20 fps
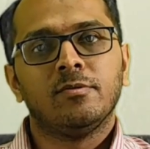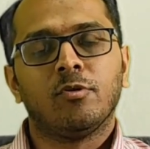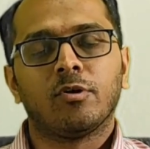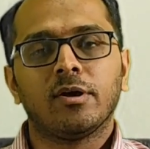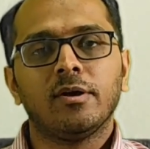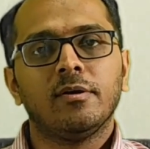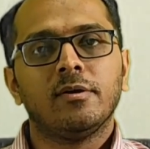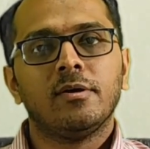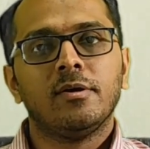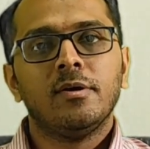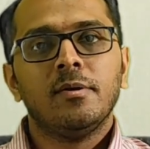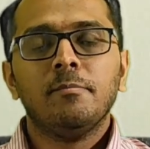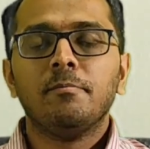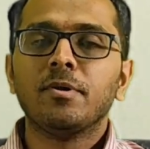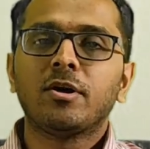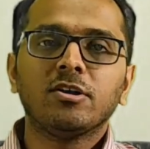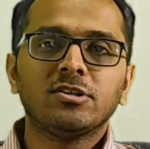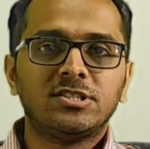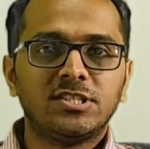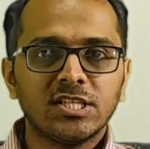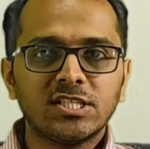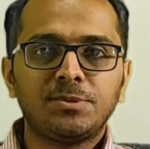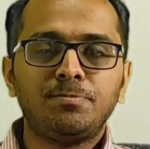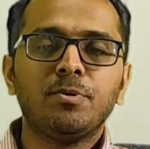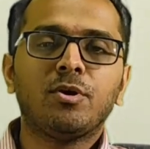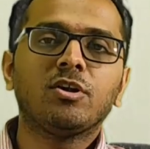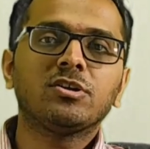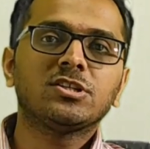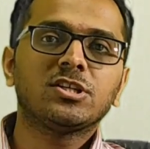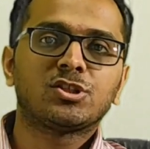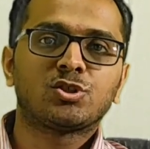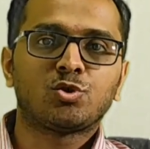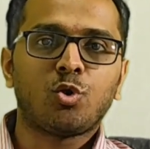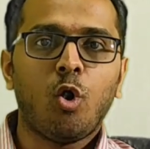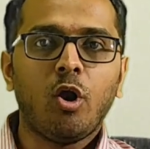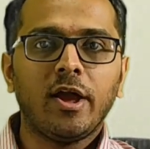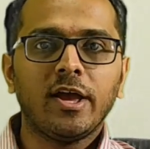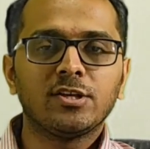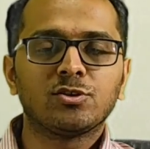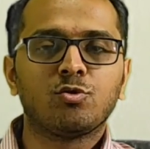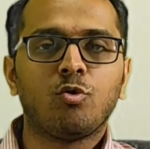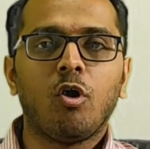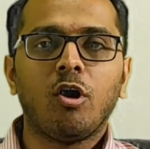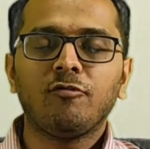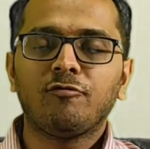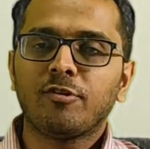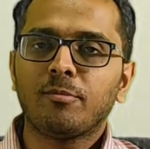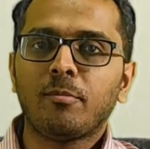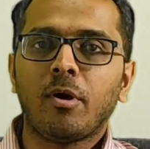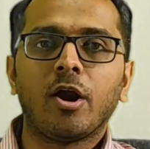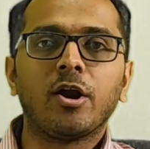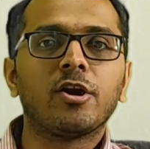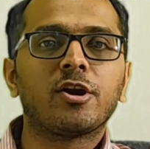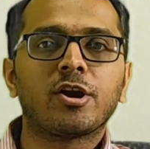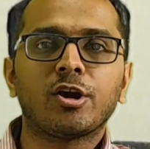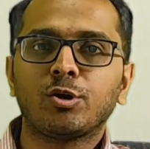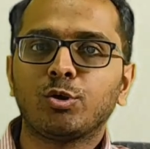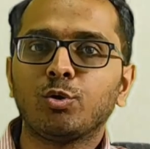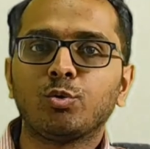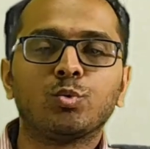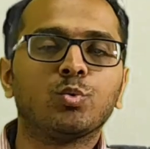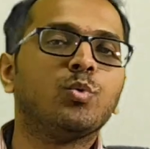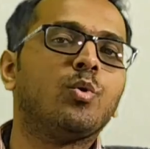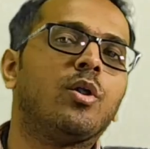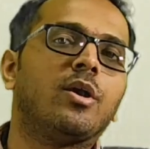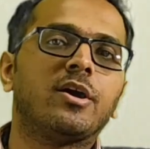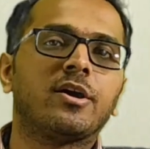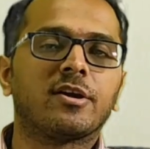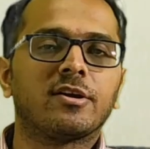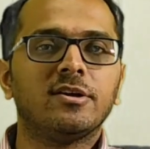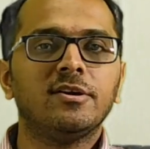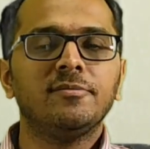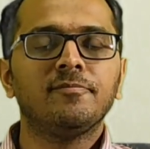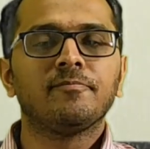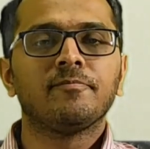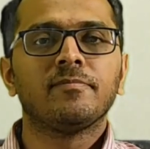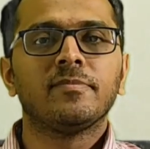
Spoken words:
Okay, because just because a stock has gone from 100 to 200